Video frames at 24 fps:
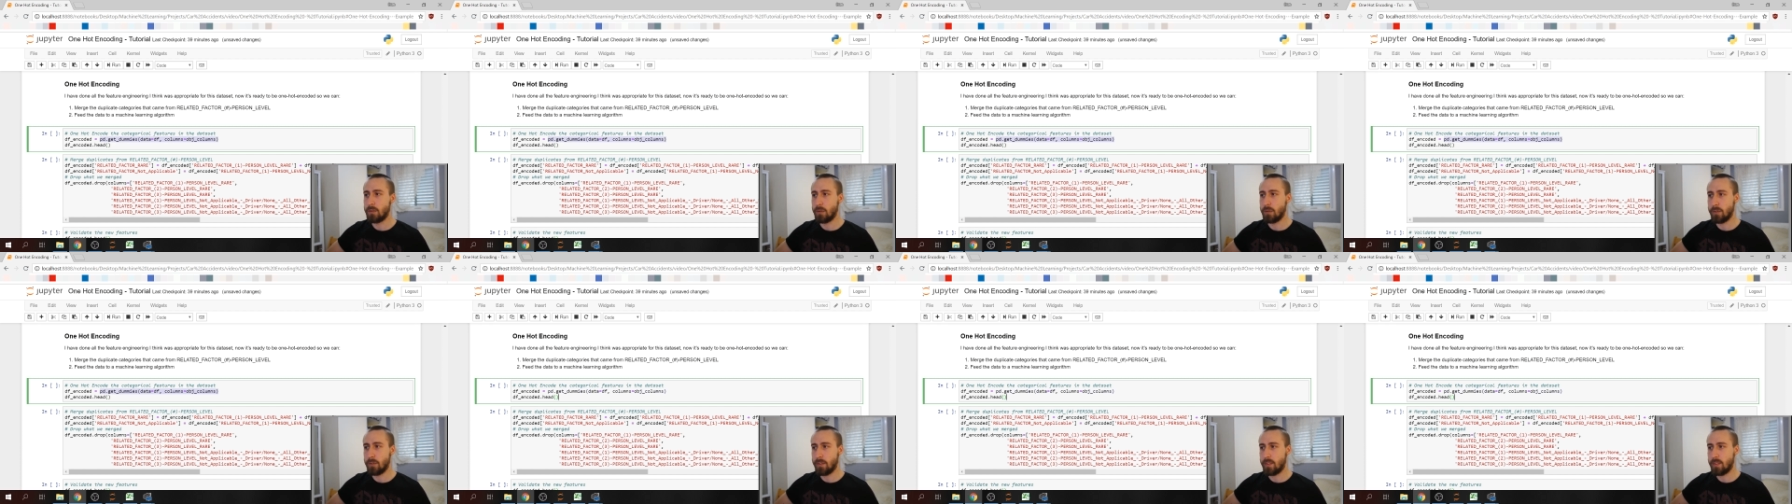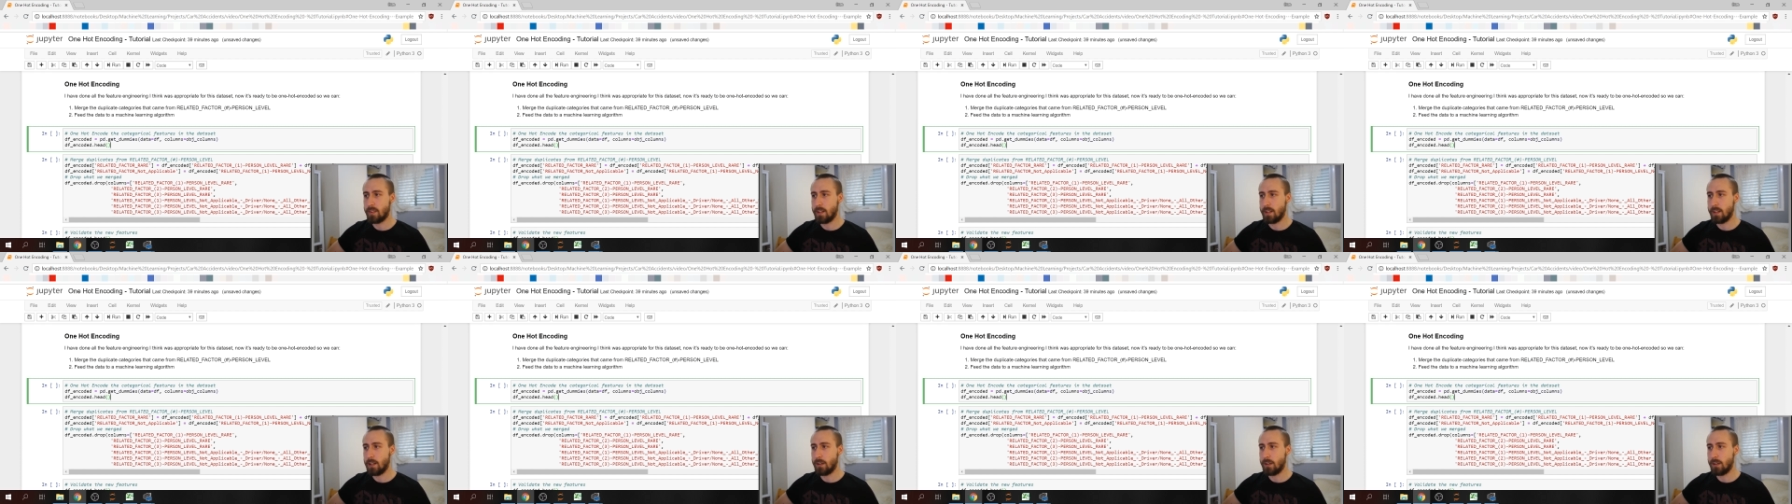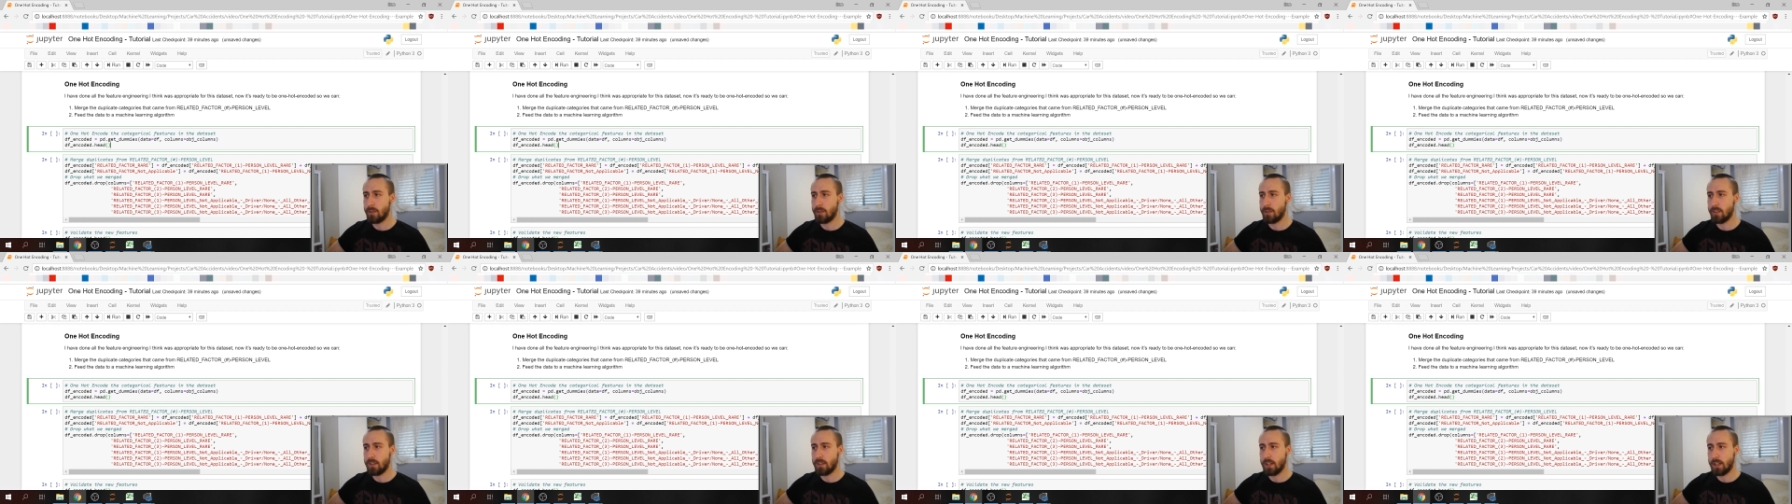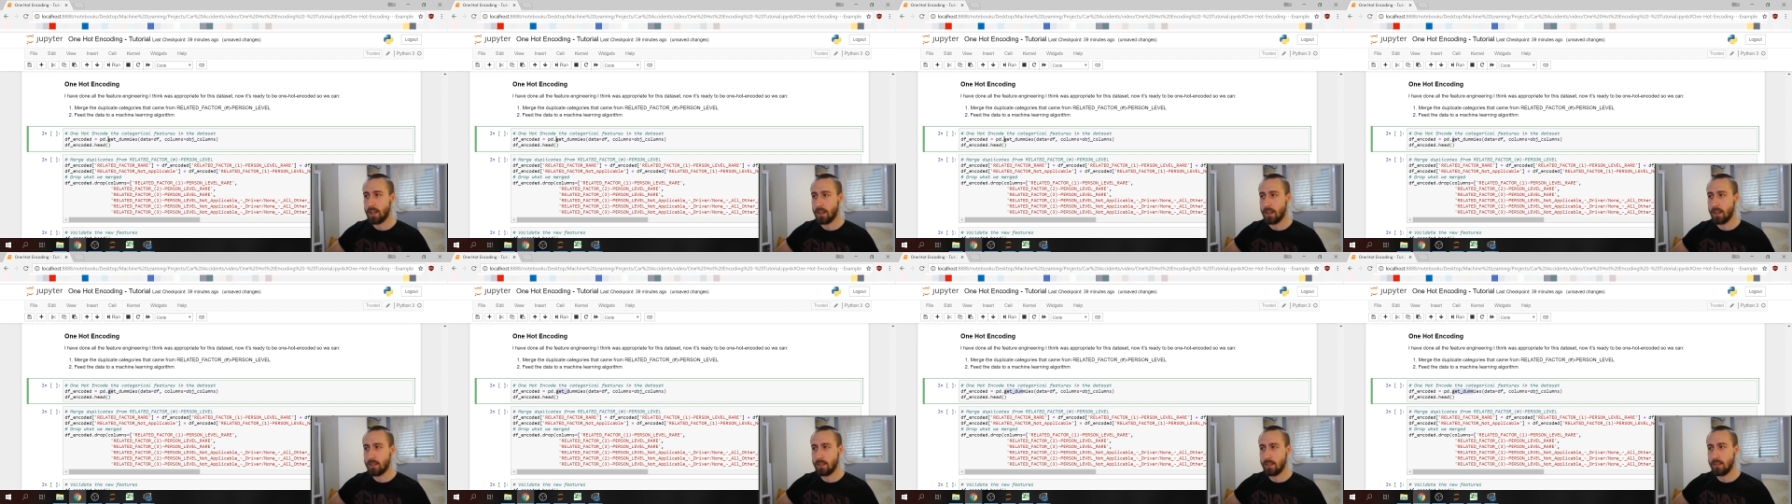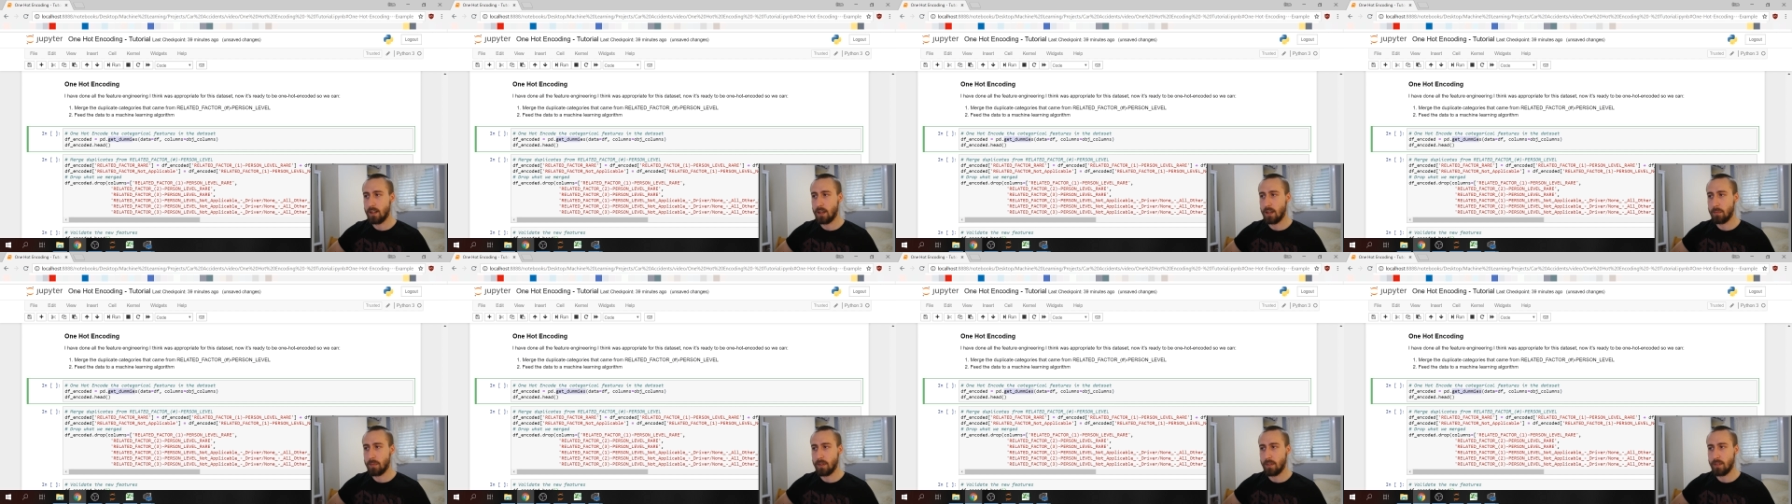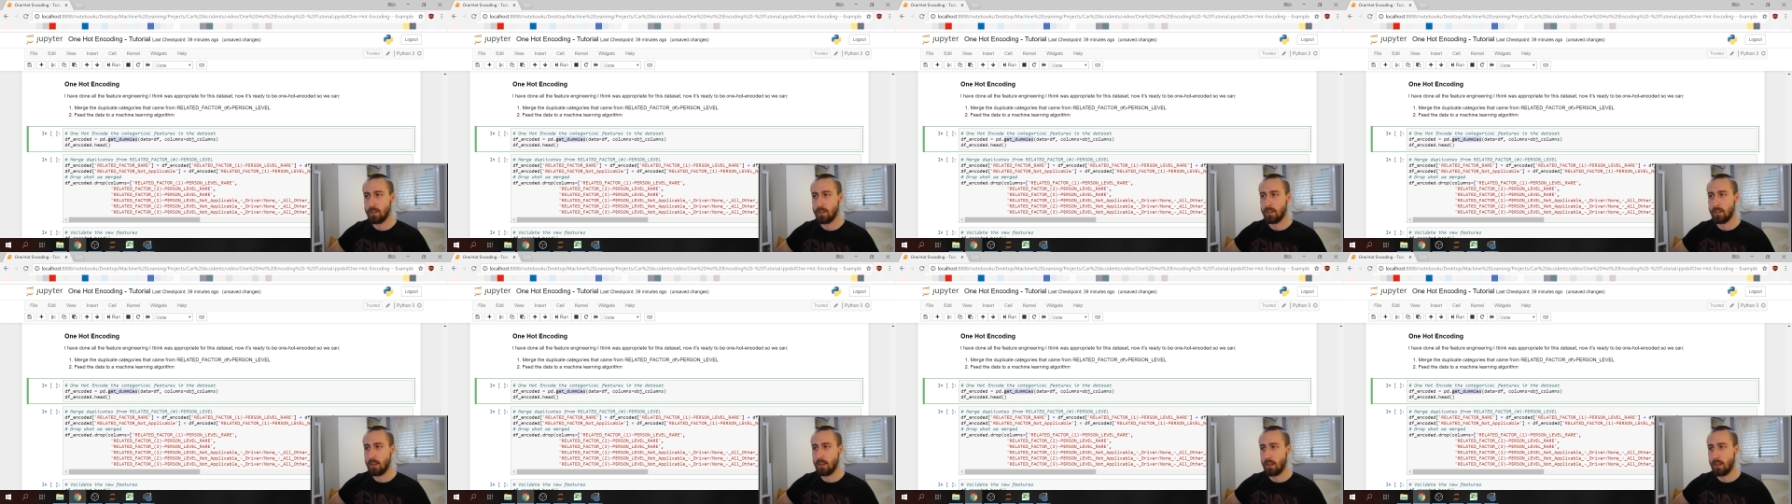You still use the get
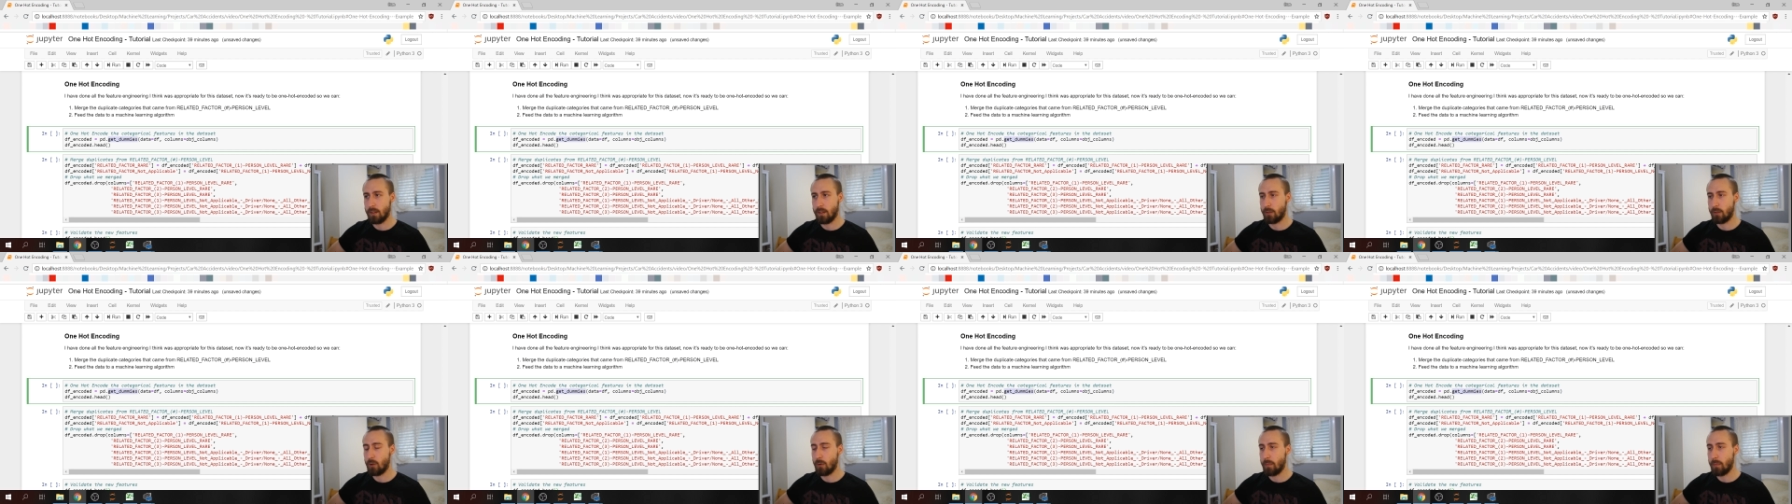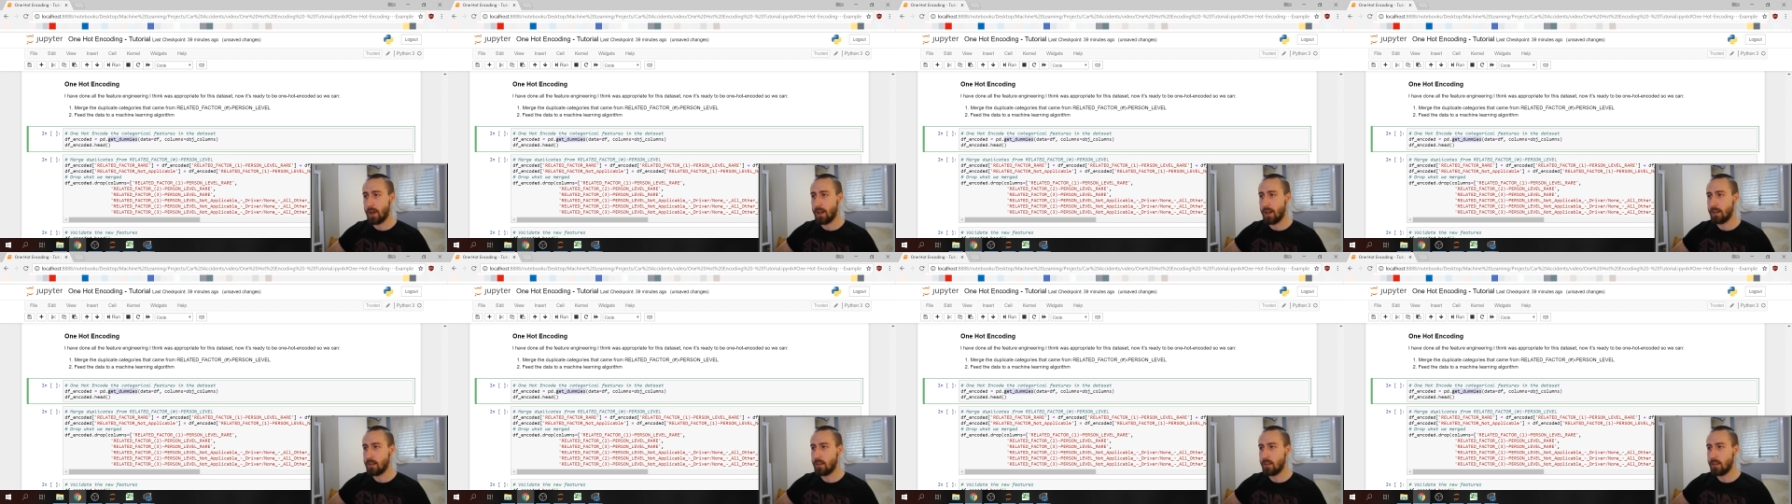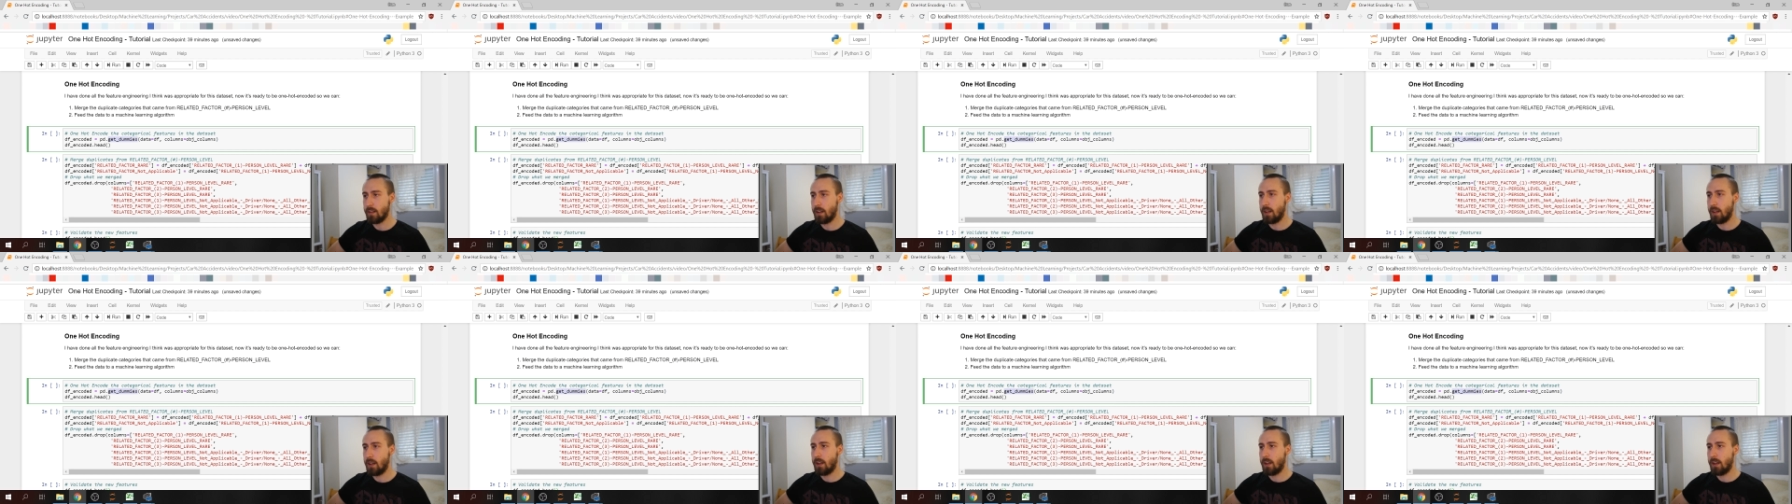dummies uh, command.